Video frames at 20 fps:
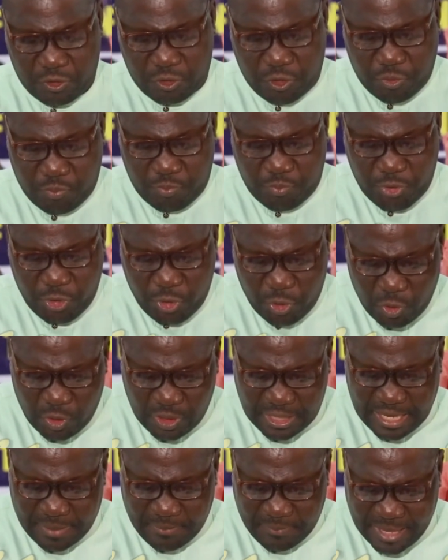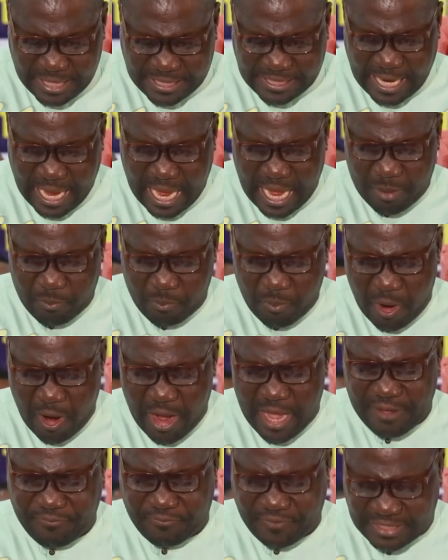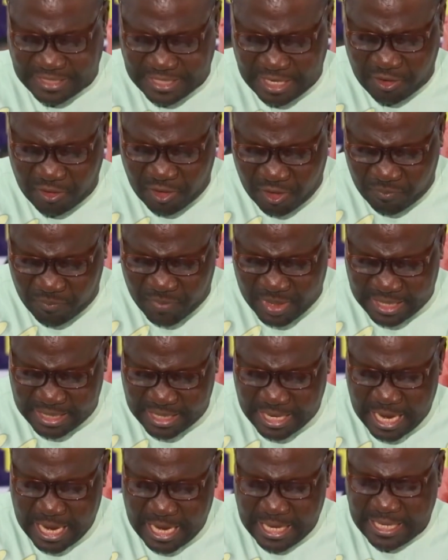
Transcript: to build a better and more efficient government